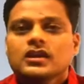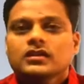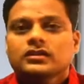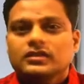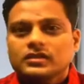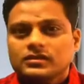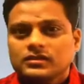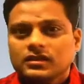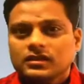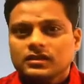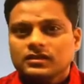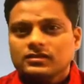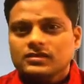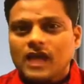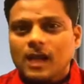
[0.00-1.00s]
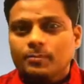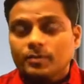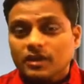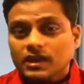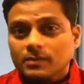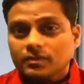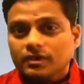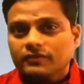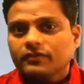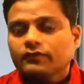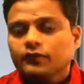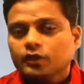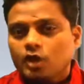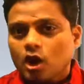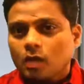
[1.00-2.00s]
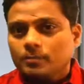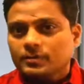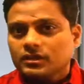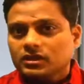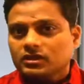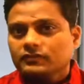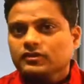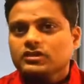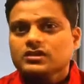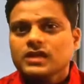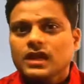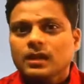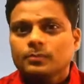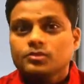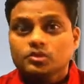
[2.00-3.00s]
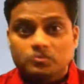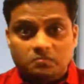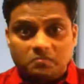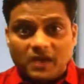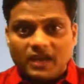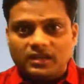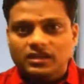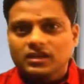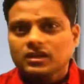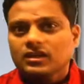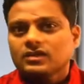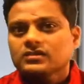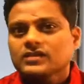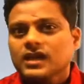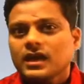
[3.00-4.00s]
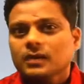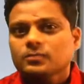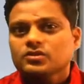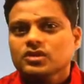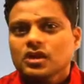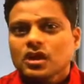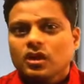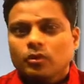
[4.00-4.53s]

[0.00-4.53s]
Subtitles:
This is applicable even for the competitive exams, banking exams,